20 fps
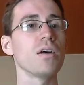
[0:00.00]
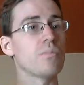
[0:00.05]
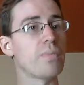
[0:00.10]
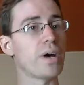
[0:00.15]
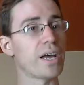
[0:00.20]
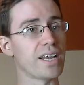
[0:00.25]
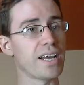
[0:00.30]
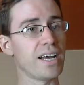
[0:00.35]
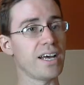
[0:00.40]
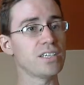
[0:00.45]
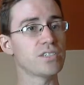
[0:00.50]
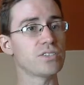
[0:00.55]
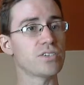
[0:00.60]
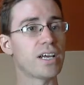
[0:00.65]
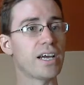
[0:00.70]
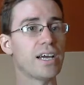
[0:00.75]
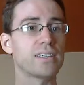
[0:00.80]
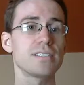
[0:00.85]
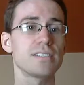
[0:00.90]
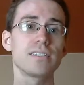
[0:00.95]
By
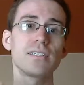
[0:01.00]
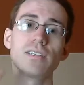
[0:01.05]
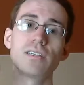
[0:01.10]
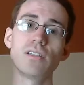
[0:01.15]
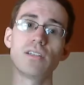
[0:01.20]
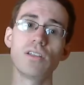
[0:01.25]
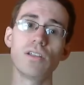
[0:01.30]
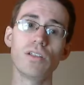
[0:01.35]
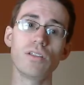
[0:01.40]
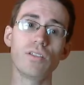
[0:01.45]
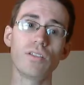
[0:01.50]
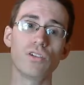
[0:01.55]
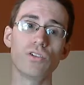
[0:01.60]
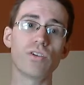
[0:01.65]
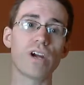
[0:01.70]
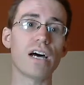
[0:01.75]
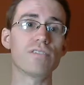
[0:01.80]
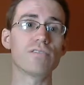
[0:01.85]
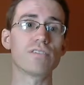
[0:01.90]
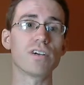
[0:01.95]
contrast, the
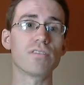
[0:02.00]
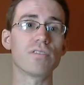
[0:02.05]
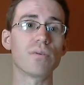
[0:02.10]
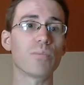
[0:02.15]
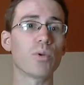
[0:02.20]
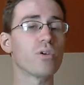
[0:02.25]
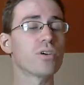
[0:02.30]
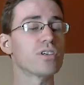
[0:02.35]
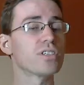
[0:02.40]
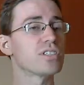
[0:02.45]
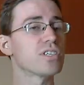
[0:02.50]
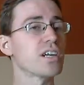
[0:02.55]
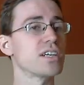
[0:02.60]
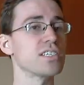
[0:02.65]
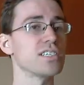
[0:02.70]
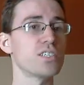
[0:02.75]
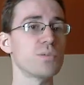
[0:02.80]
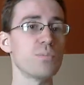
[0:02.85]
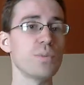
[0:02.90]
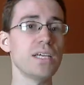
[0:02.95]
driver of the Porsche
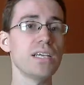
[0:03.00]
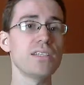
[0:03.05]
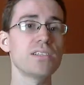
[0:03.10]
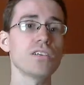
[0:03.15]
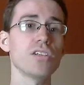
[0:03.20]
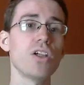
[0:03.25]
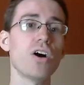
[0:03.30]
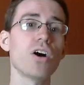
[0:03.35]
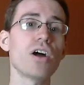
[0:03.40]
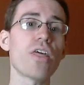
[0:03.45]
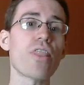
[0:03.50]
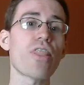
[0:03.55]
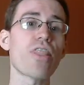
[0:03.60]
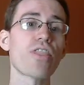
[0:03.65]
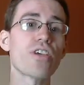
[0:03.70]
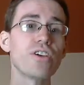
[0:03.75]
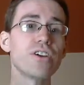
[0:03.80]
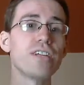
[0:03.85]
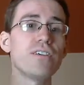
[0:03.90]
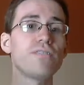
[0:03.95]
speeds along at
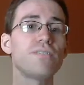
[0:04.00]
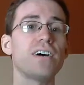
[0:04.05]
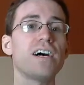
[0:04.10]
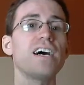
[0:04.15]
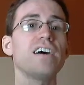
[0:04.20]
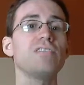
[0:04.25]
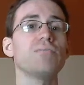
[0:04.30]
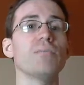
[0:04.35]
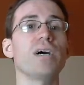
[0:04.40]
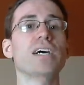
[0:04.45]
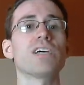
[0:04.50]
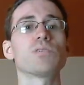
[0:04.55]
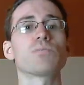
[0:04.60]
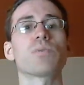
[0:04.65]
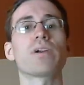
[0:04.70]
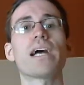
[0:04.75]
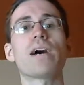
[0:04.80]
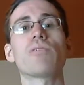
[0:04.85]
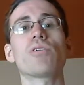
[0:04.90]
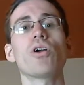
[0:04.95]
35 miles
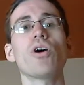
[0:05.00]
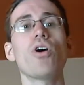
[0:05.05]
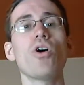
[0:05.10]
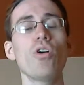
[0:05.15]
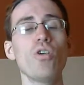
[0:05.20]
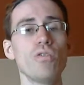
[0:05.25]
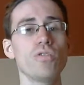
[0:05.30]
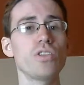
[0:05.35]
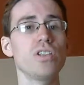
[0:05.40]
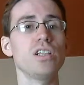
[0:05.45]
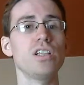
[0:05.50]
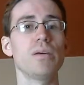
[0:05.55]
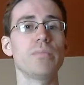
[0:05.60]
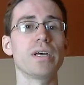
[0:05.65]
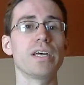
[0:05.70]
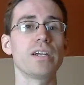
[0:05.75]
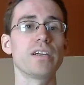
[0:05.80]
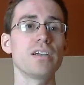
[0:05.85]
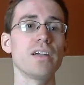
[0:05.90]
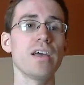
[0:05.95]
per hour over the
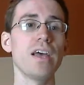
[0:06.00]
limit,